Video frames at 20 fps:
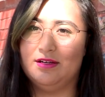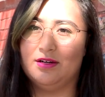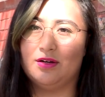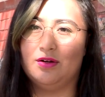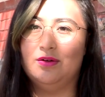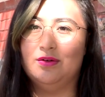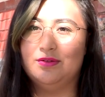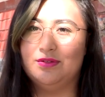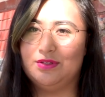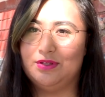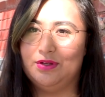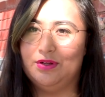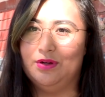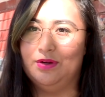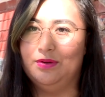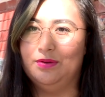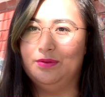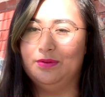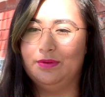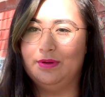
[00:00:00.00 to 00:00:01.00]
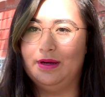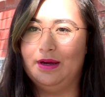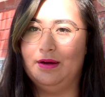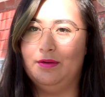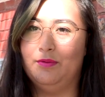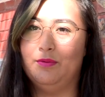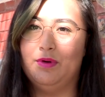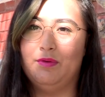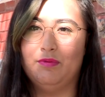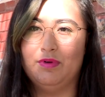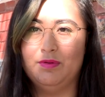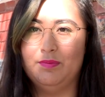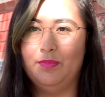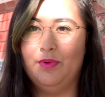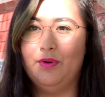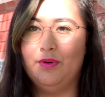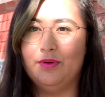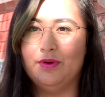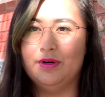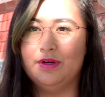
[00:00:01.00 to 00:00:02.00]
circles, you know, uh, when we're
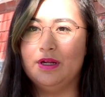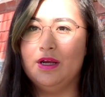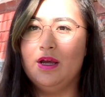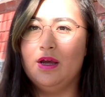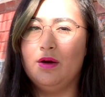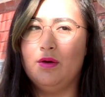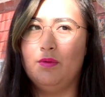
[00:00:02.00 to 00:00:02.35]
born,